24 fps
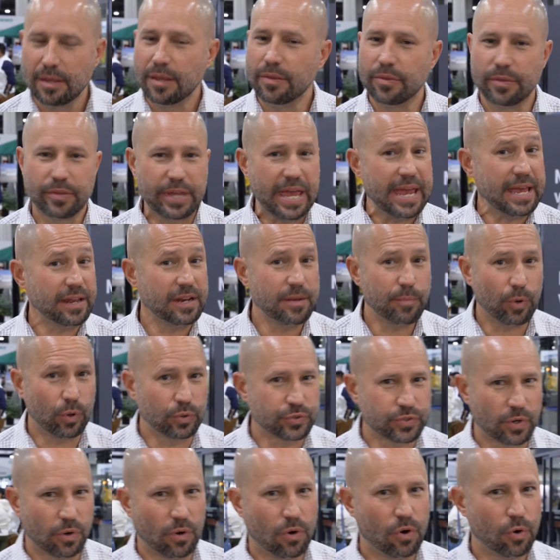The candy bowls
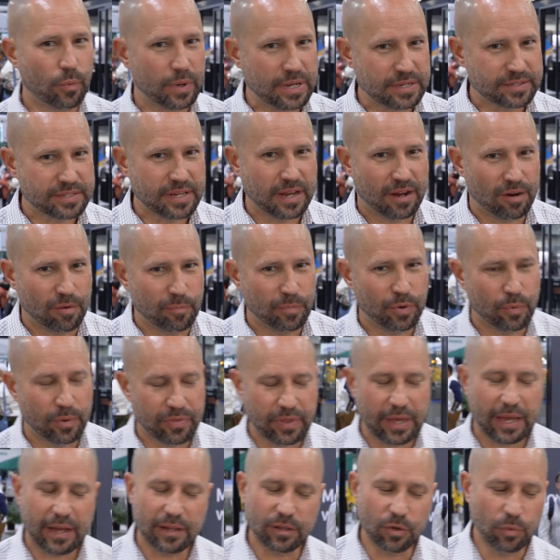are always out, but with
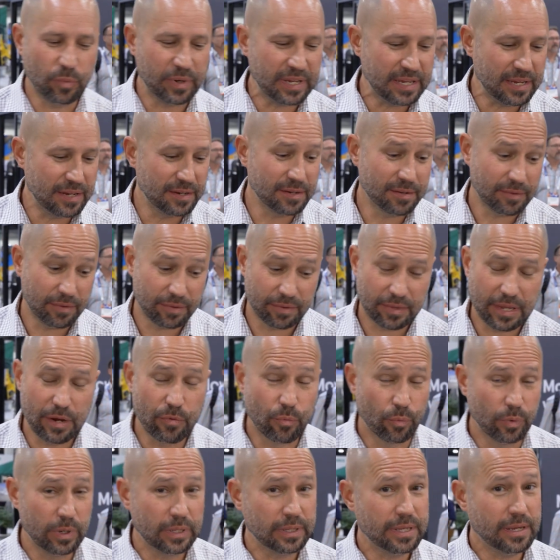Halloween, they
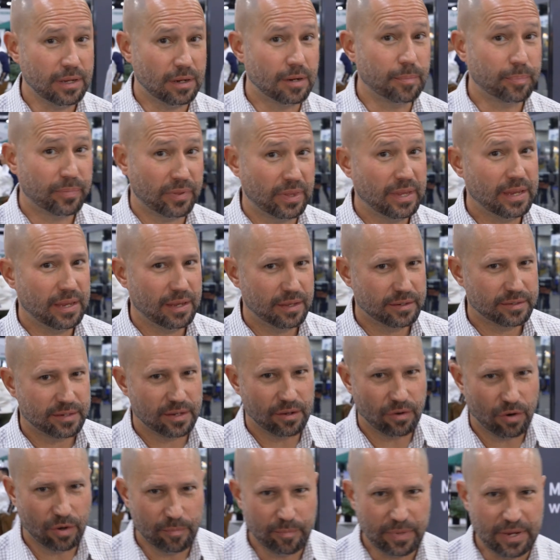really up the ante
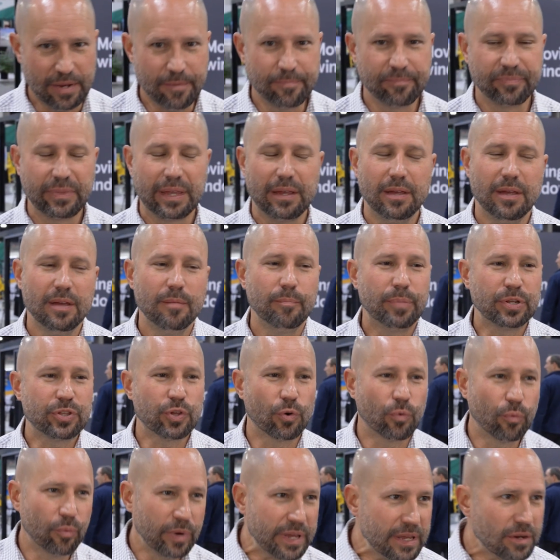on me. But the
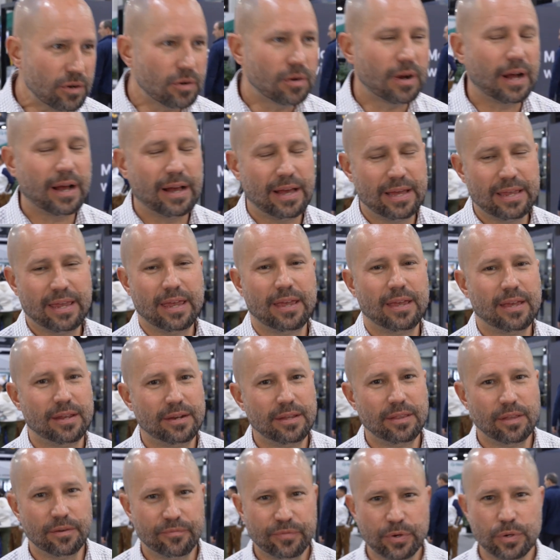real eye candy
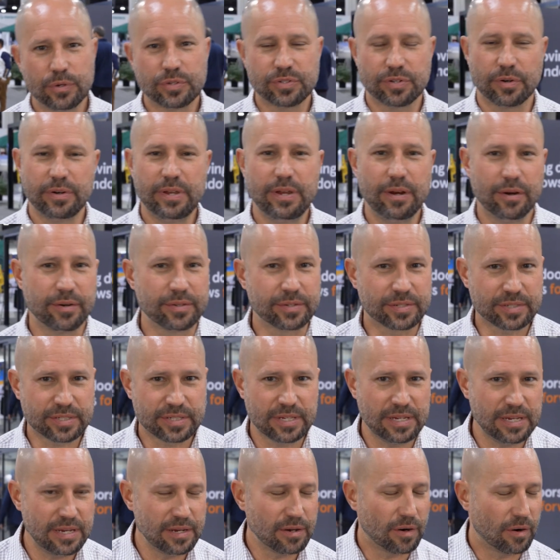that folks are here to
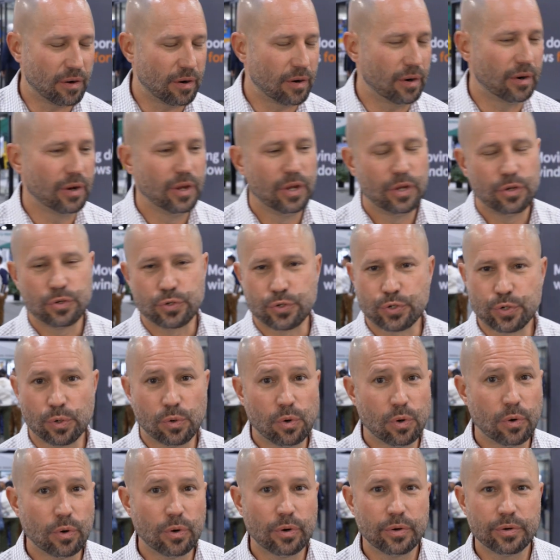see are
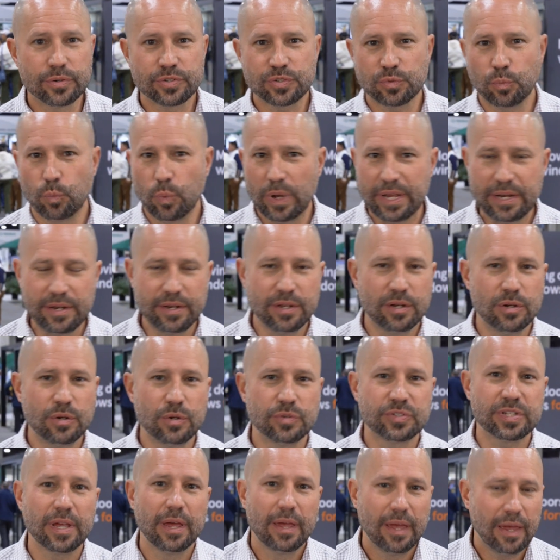doors,
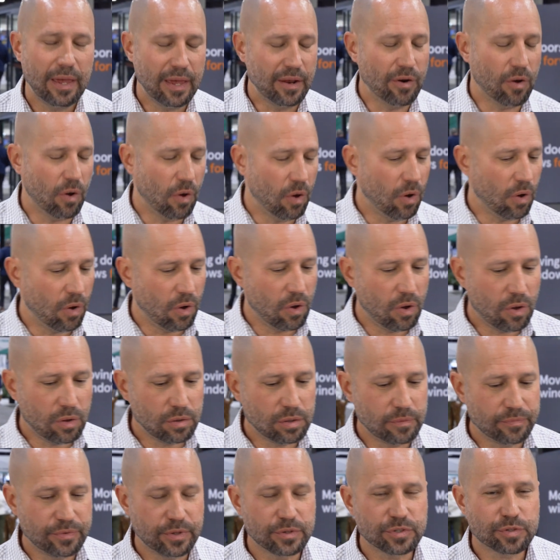windows, and all
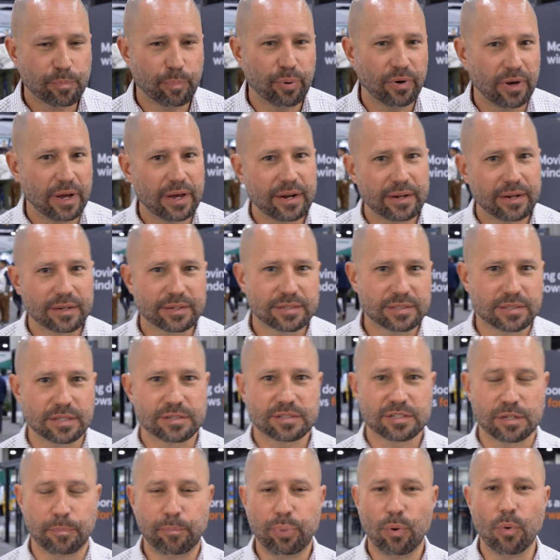of those products that
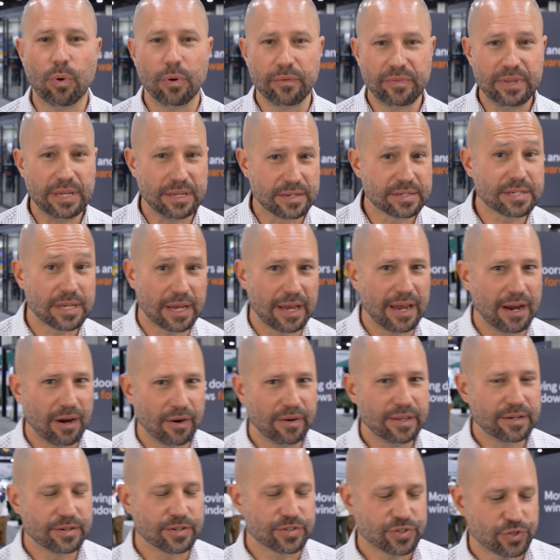support the entire
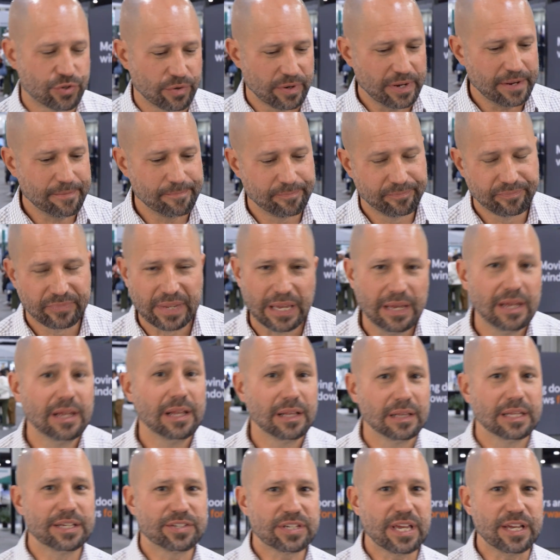industry.
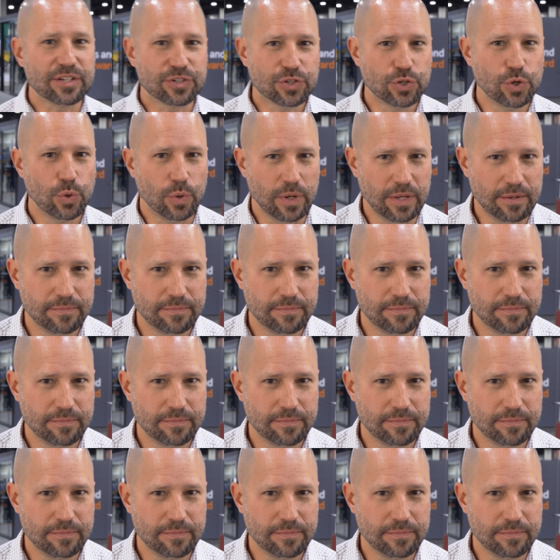Let's get to it.